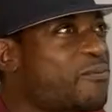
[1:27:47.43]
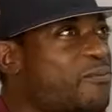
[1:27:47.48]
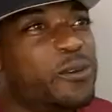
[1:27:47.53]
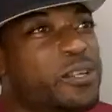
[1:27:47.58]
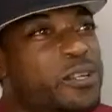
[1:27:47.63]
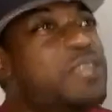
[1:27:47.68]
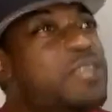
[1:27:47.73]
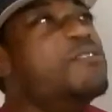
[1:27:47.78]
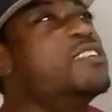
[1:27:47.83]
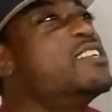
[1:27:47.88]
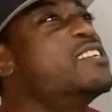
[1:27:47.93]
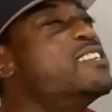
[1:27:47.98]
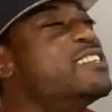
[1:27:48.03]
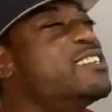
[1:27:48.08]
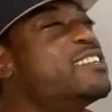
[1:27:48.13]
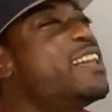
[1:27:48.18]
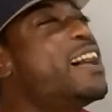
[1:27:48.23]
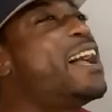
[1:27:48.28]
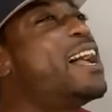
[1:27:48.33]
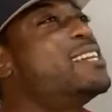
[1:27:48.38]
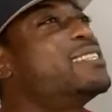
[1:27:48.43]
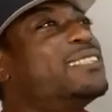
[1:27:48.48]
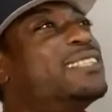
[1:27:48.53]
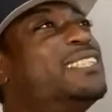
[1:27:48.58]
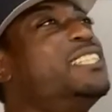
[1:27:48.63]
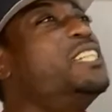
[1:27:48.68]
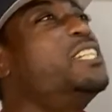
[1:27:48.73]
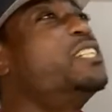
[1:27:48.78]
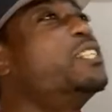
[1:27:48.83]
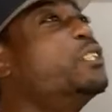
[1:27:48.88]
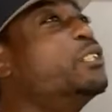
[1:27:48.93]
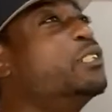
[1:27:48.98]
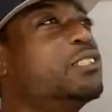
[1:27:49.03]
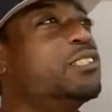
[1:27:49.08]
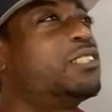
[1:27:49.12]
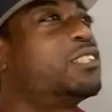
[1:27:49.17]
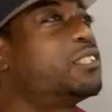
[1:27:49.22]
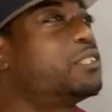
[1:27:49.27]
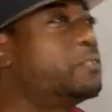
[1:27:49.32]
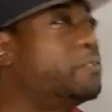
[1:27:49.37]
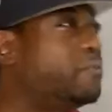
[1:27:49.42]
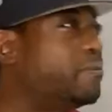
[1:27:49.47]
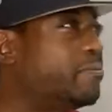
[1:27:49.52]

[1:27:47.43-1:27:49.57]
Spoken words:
Even in the last years,